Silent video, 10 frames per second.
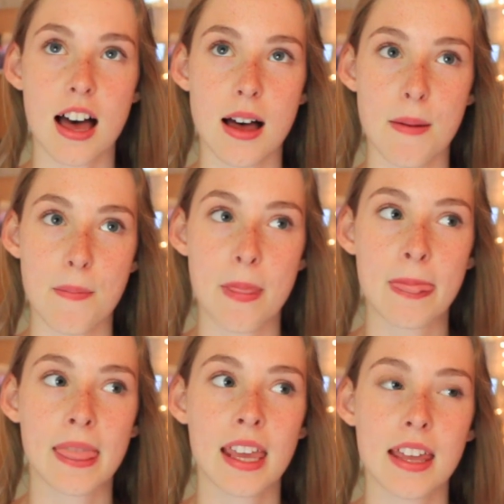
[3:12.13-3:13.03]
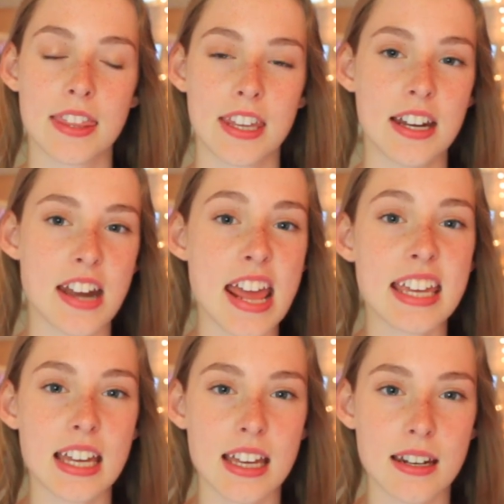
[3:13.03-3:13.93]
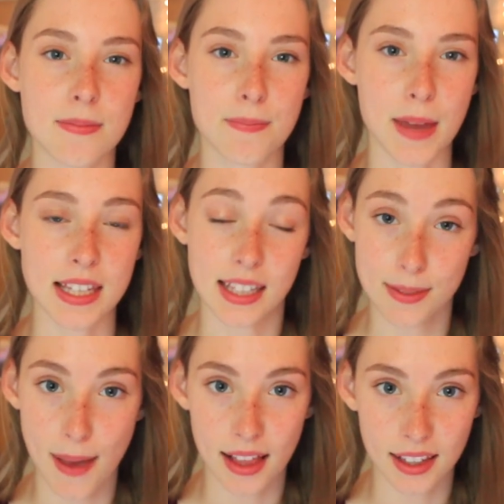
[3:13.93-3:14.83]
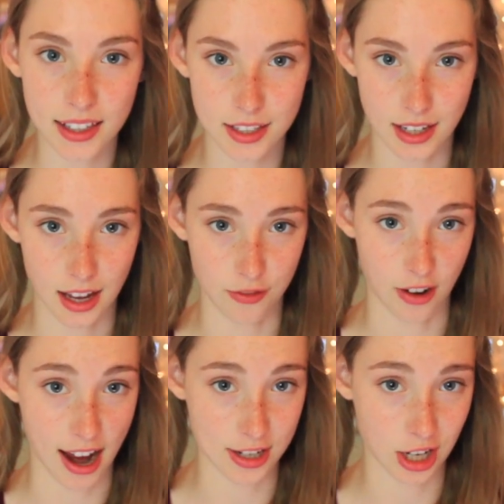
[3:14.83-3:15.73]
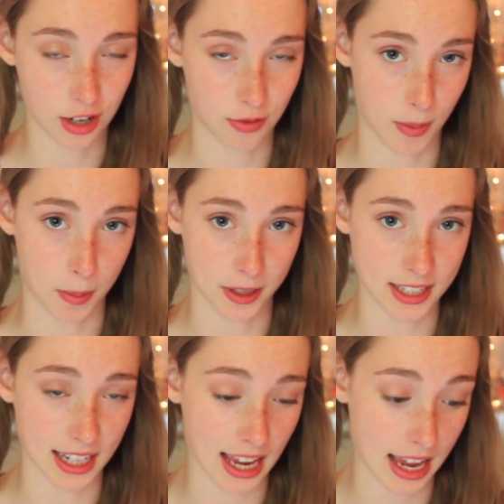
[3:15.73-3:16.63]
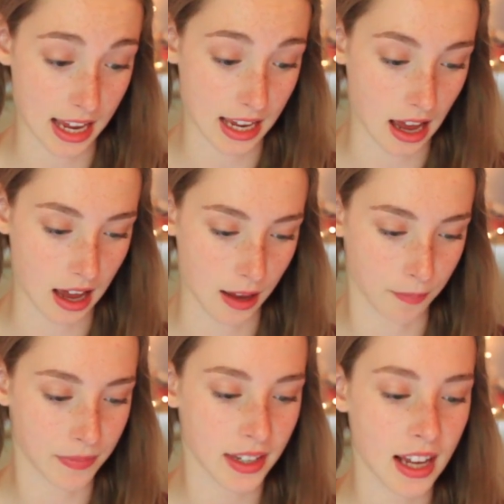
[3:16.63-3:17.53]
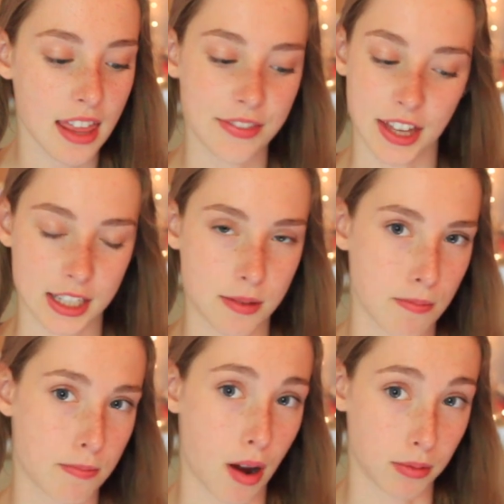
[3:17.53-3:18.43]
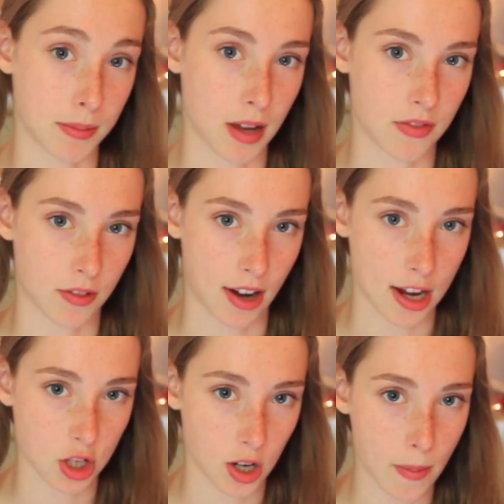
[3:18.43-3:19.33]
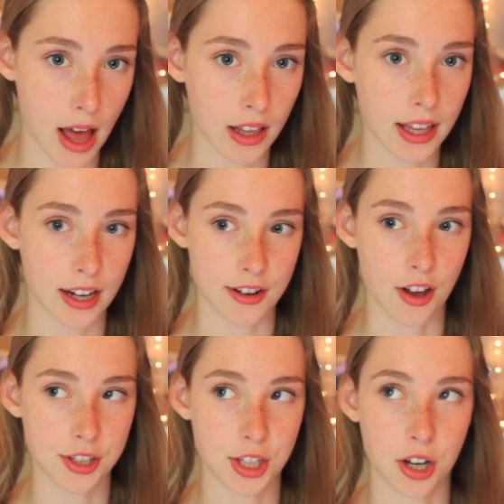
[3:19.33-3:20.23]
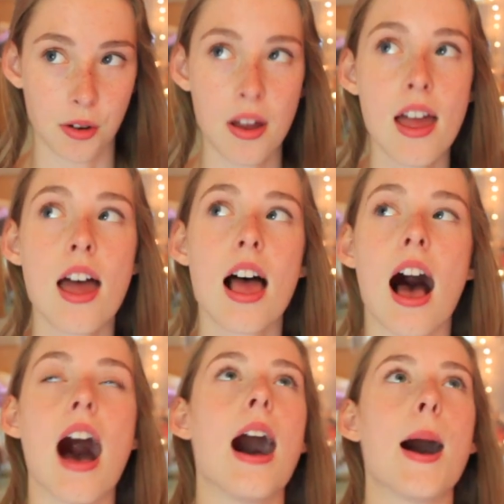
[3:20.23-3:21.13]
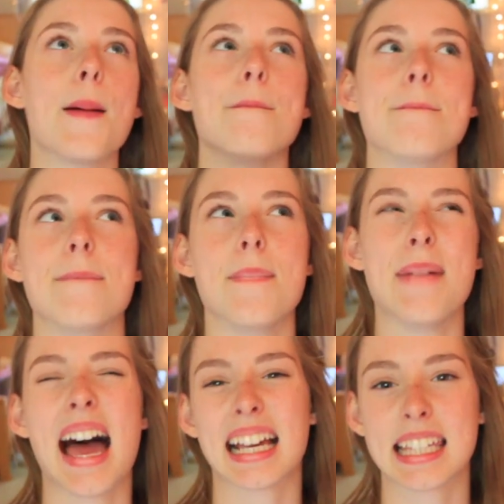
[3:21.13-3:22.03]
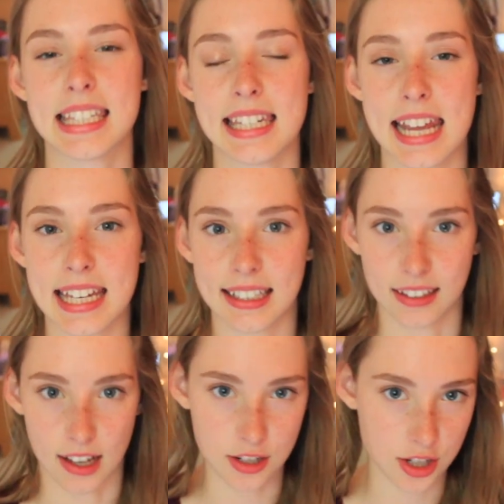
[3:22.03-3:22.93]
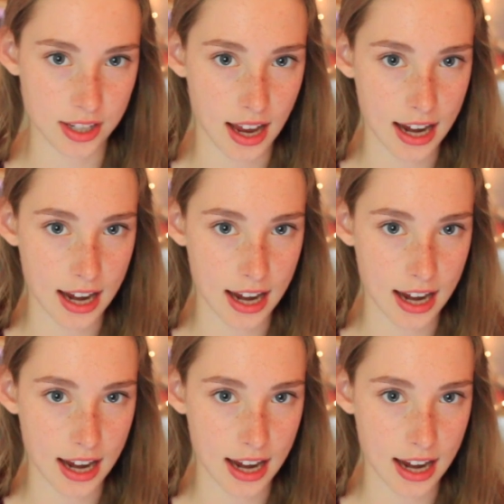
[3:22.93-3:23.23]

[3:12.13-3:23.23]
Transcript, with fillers: um, the Naked Basics palette uh, for eyeshadow from Urban Decay. Um, that's probably my favorite eyeshadow palette and also um, MAC's Naked Lunch